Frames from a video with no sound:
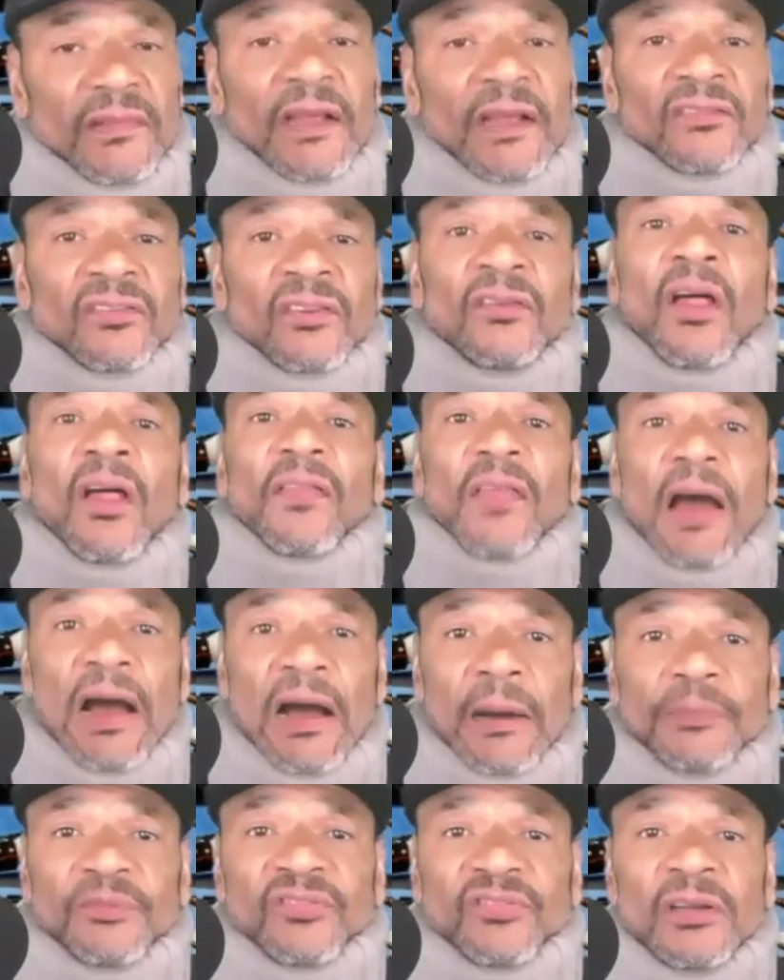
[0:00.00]
That's another
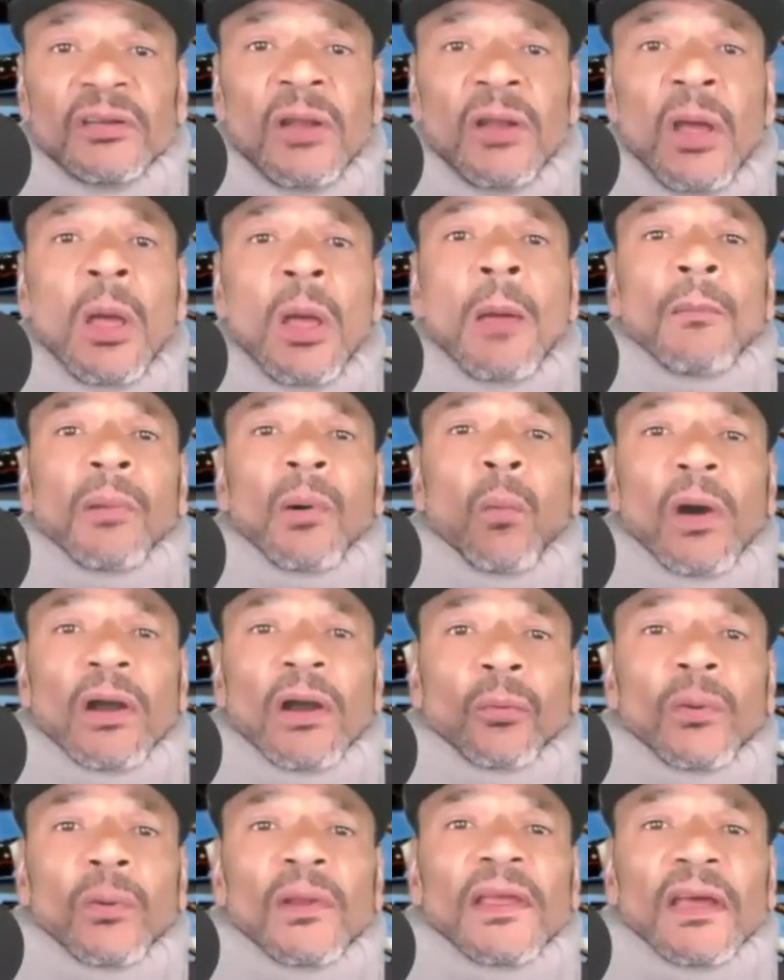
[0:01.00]
option, but
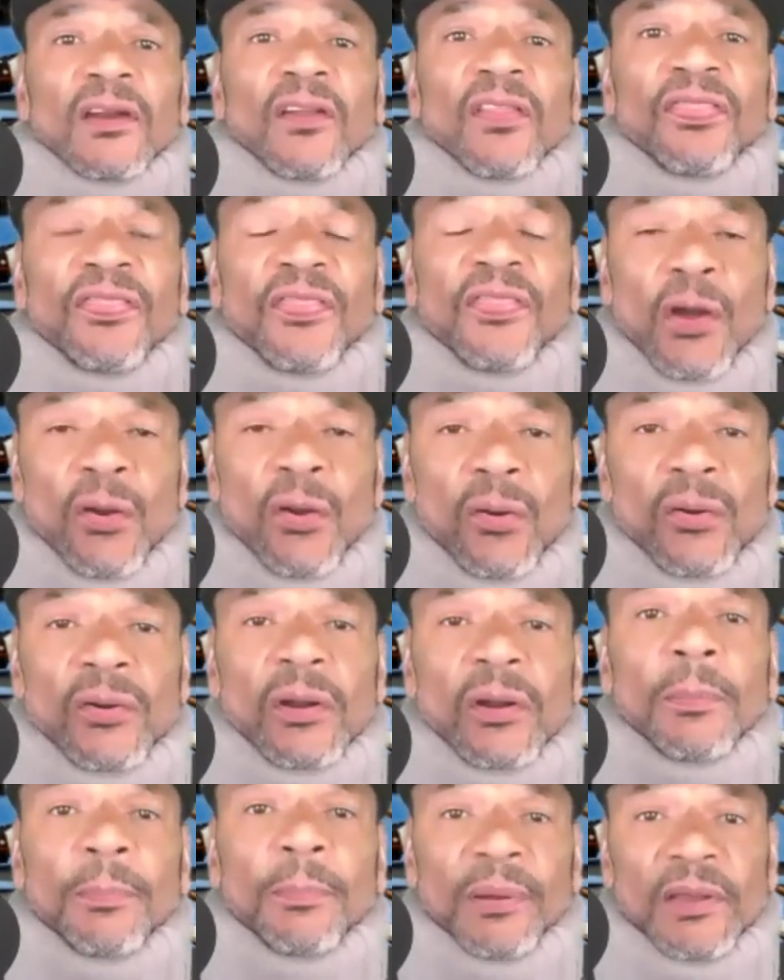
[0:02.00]
why don't we get a
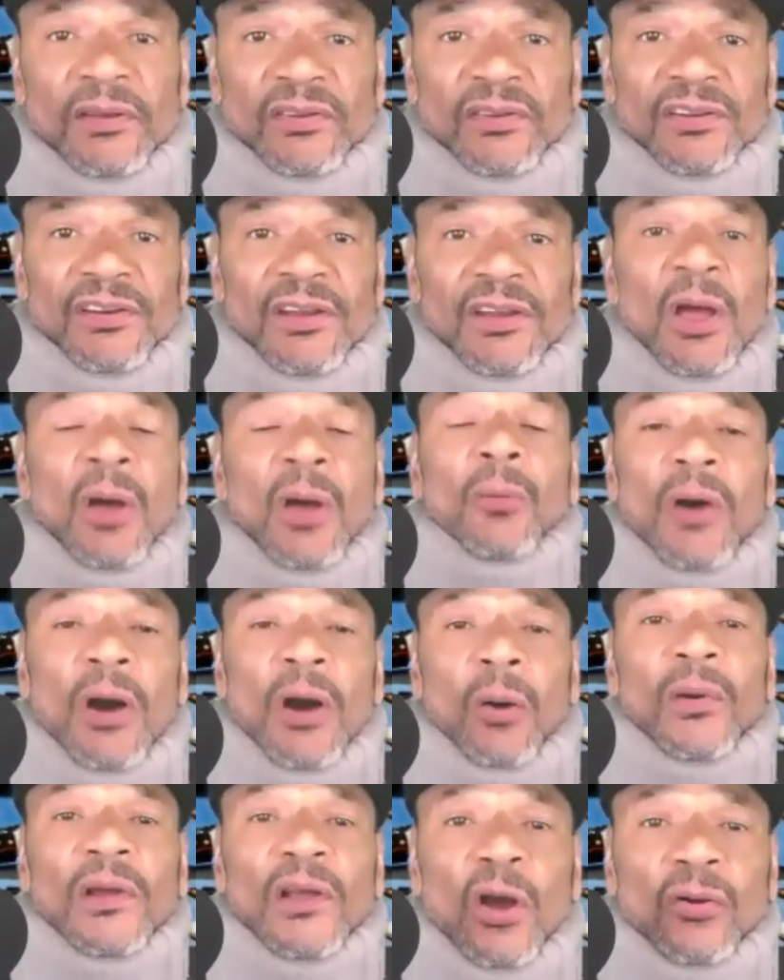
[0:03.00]
third opinion?
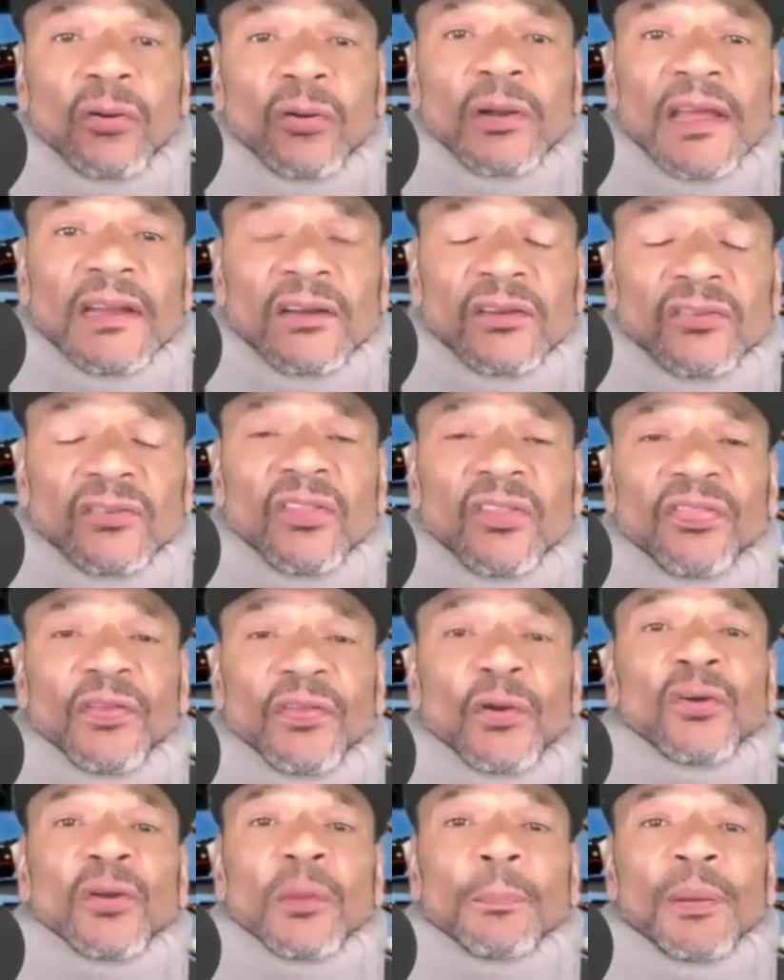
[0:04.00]
Well, we go get a
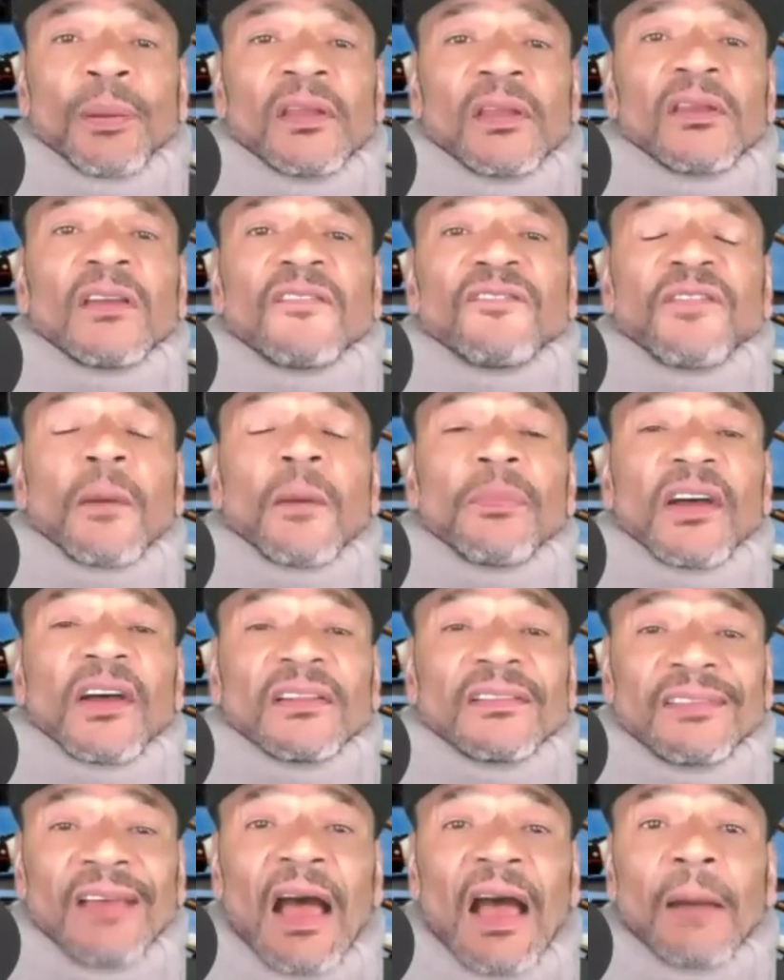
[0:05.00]
third opinion from
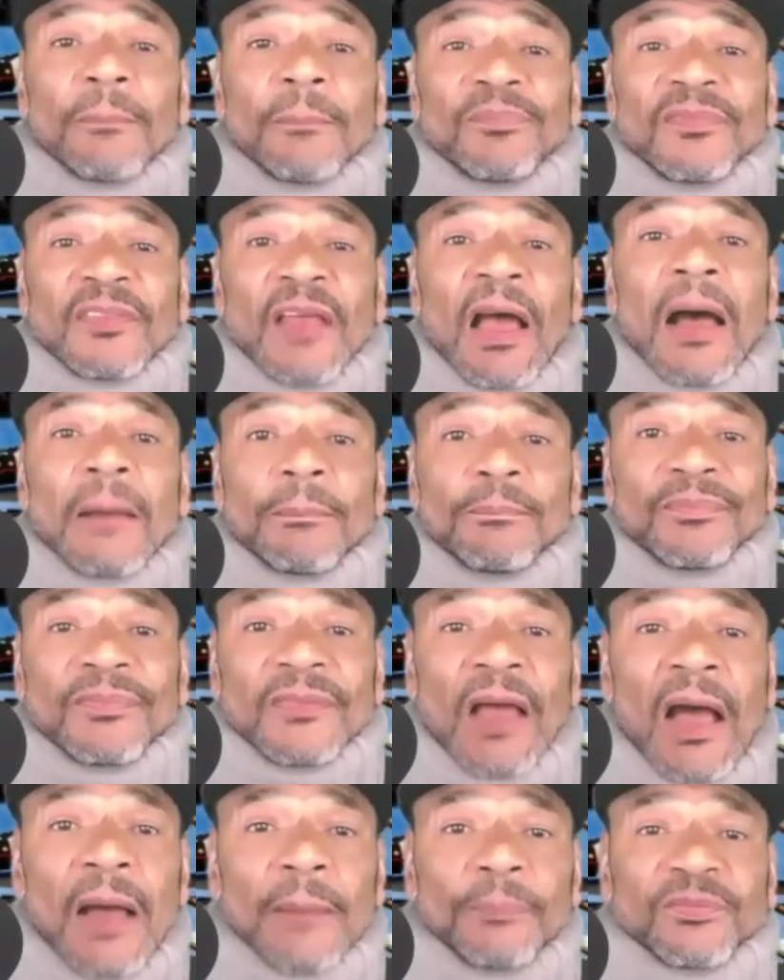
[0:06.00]
the top, top,
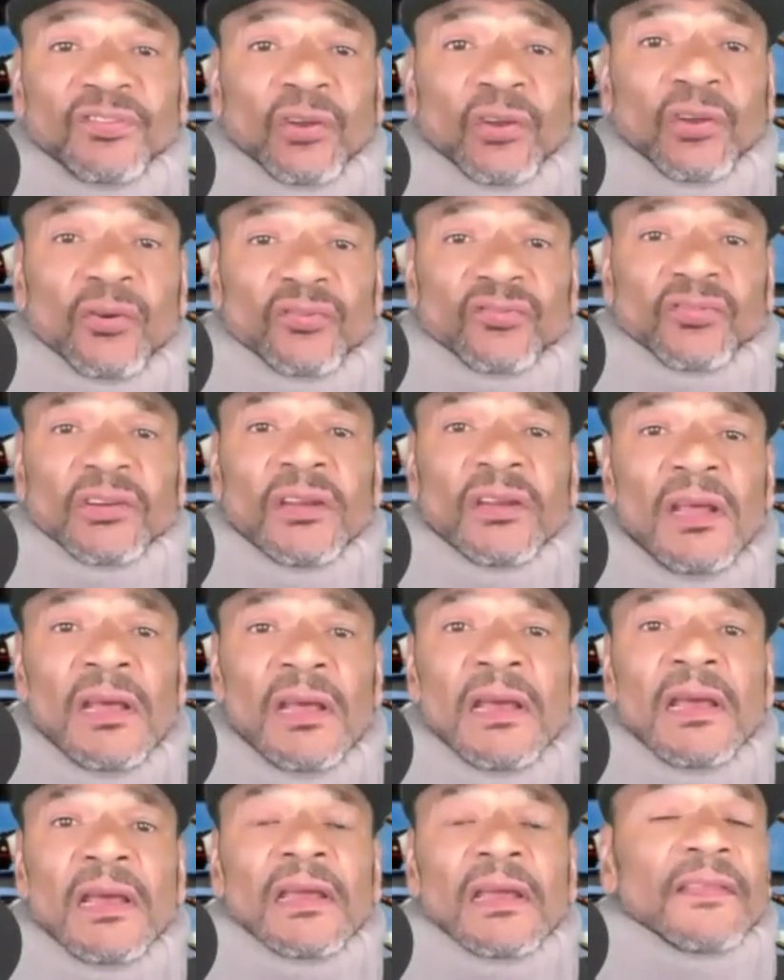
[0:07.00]
top surgeon
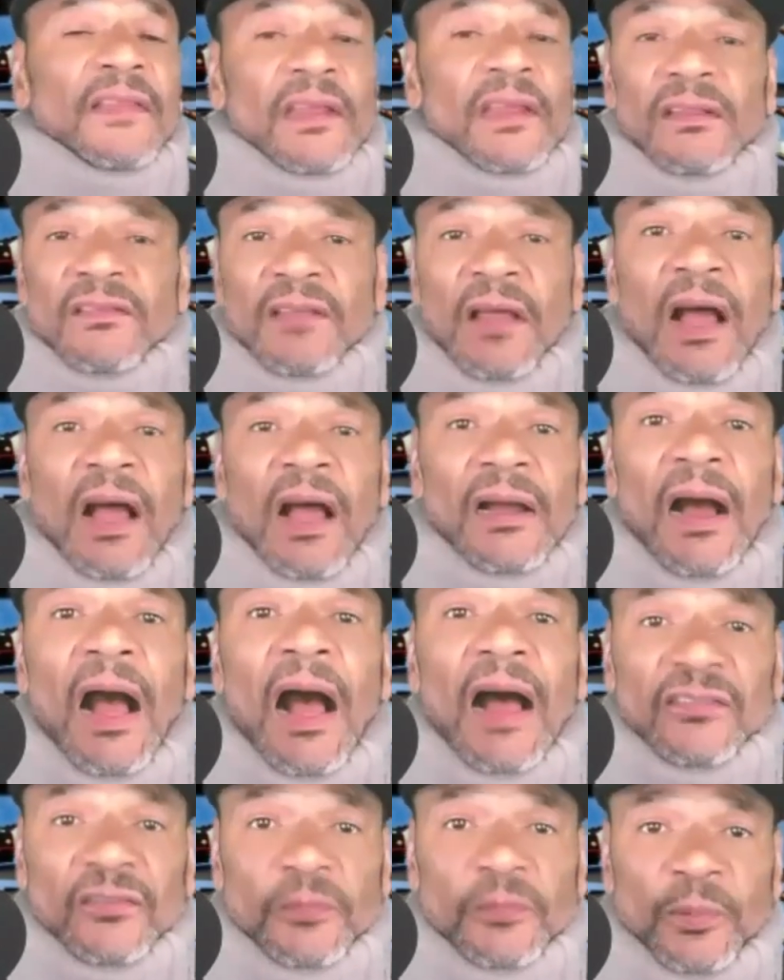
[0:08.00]
in the entire
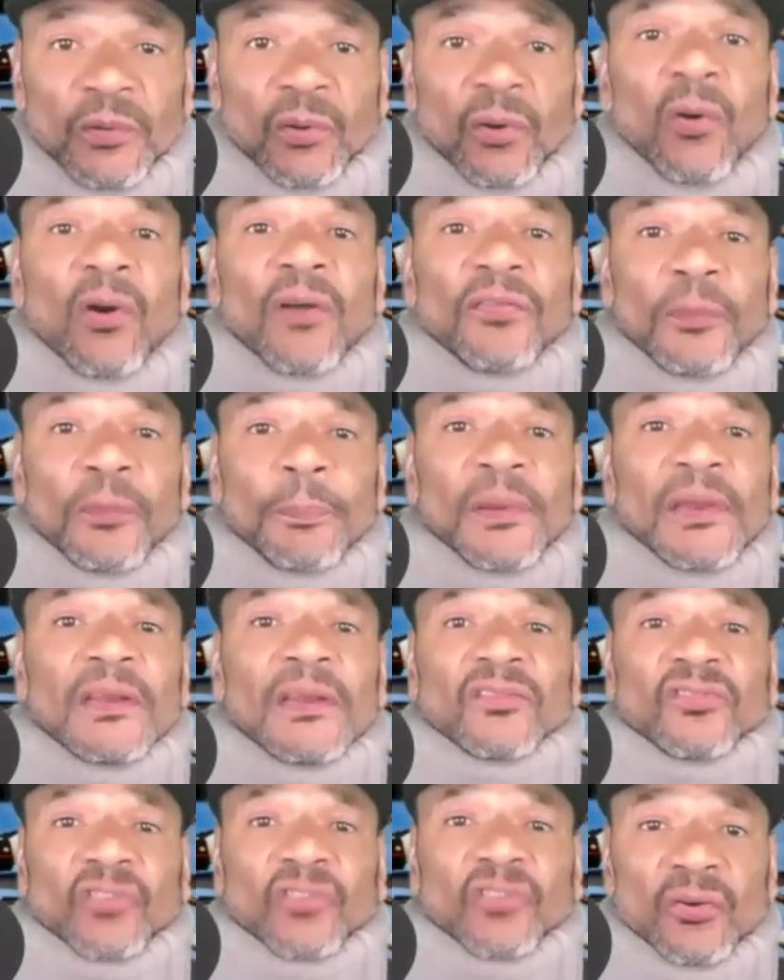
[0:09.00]
hospital,
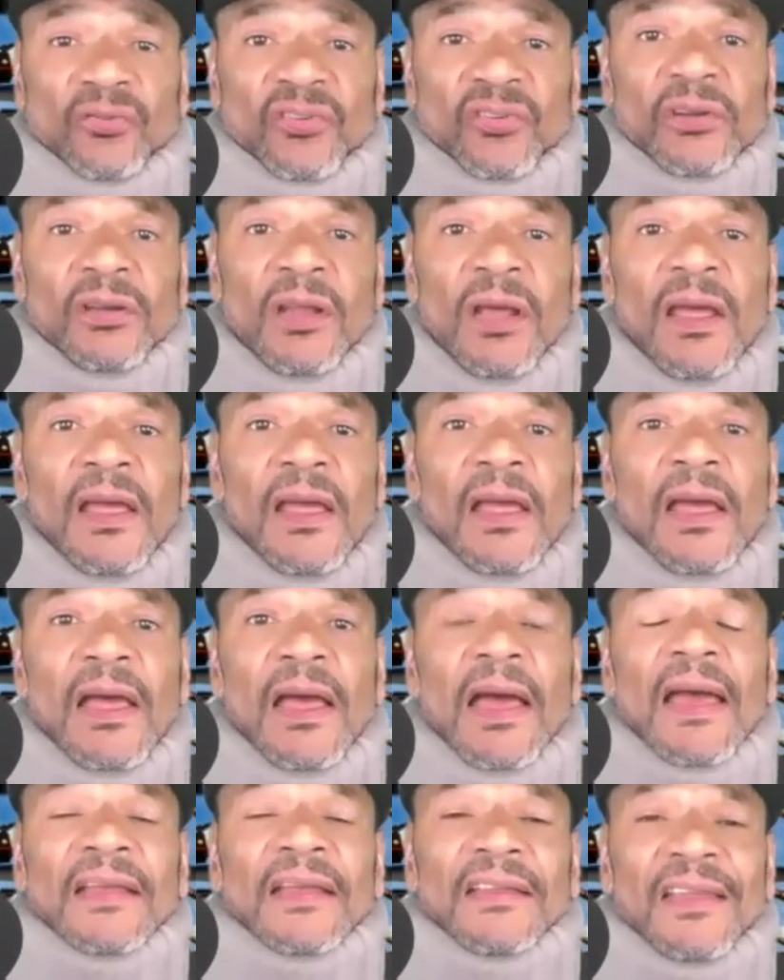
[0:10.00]
orthopedic surgeon.
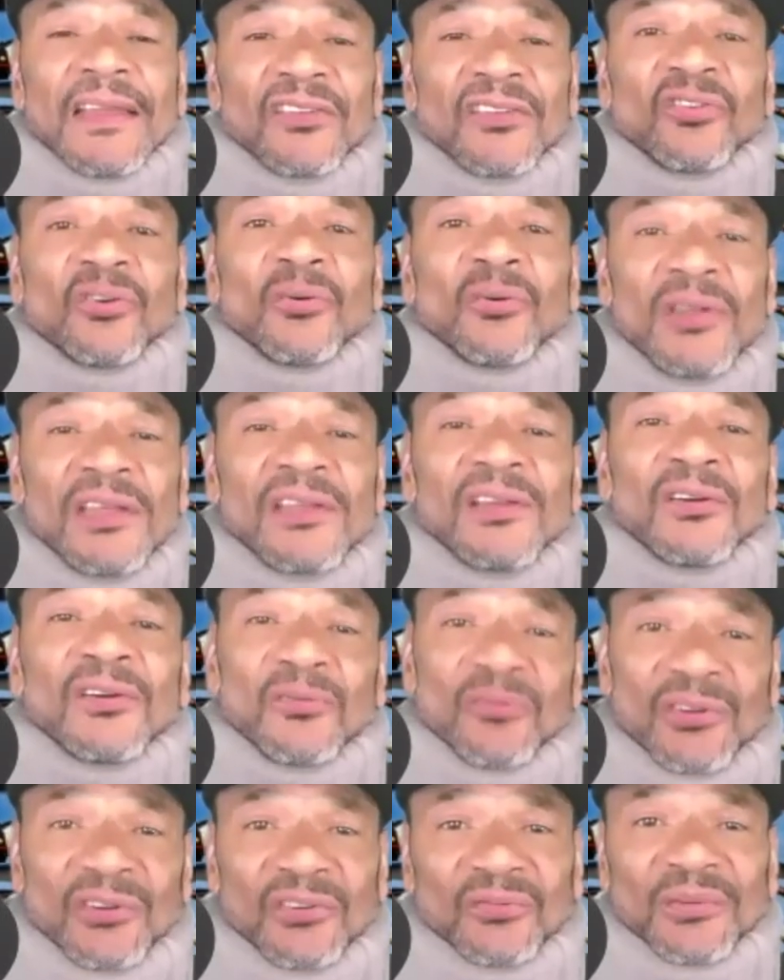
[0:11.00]
And guess who he
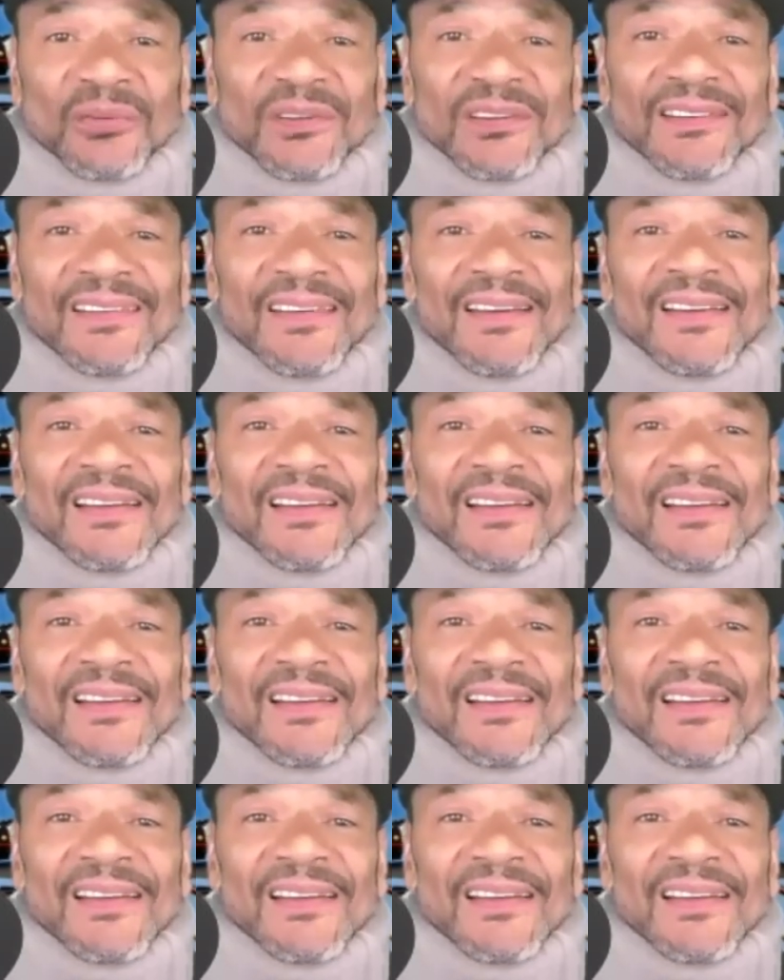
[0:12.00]
agrees with?